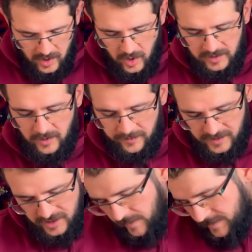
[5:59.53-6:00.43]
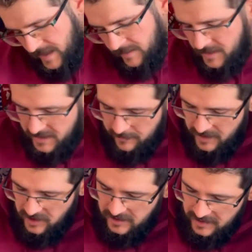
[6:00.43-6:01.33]
on the official website
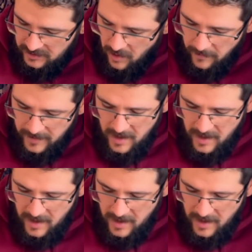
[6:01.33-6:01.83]
mistandmagic.com,